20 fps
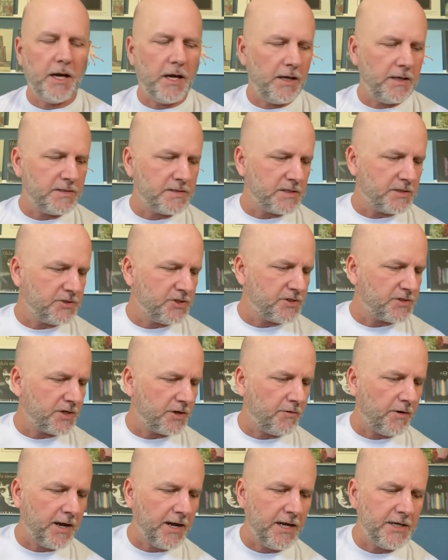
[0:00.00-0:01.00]
It's just a
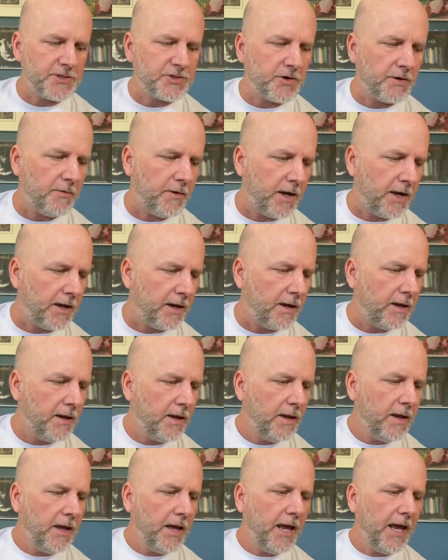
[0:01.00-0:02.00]
great entryway,
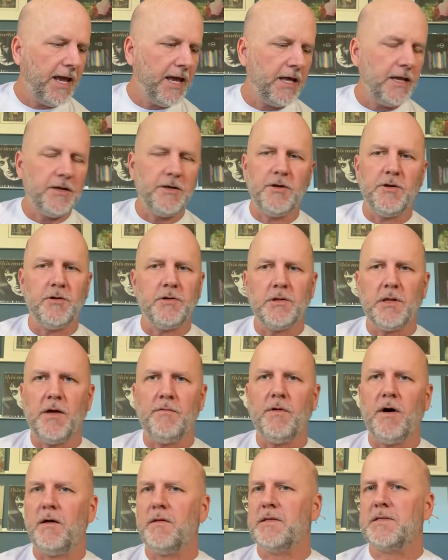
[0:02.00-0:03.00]
and you'll love
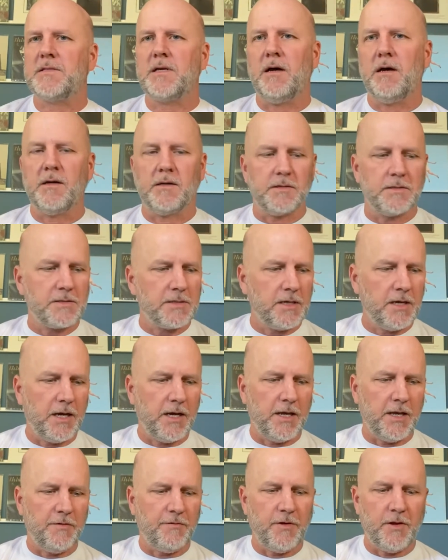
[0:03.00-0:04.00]
all the songs
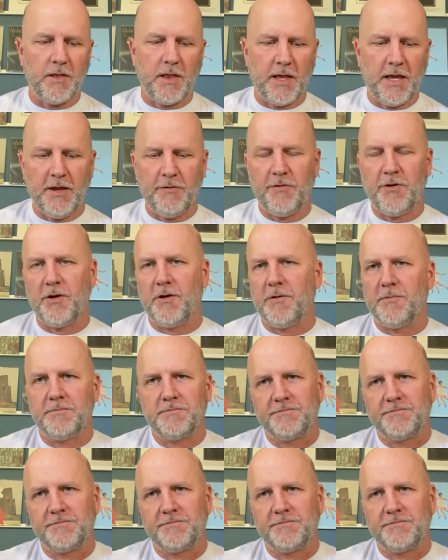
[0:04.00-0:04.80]
if you